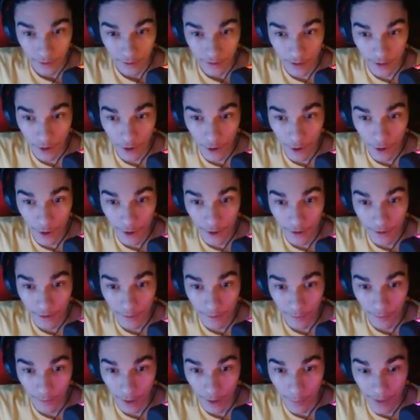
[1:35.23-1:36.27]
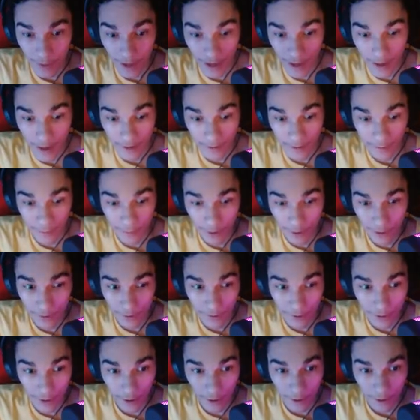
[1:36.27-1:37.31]
Sorry. My bad, but,
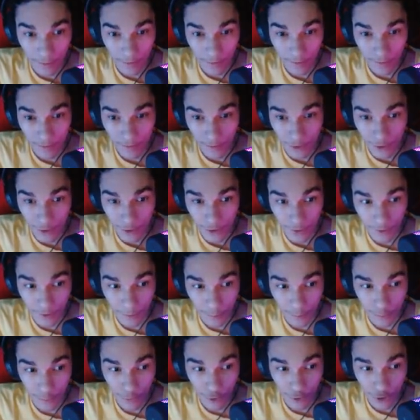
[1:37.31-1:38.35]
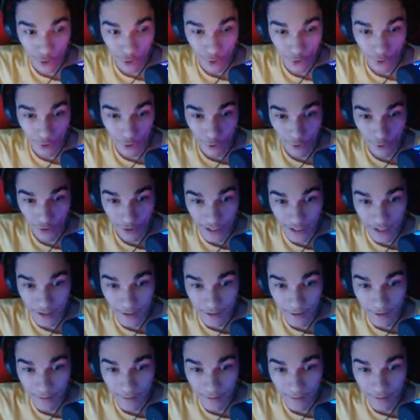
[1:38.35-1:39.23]
uh, pretty sure you don't need it.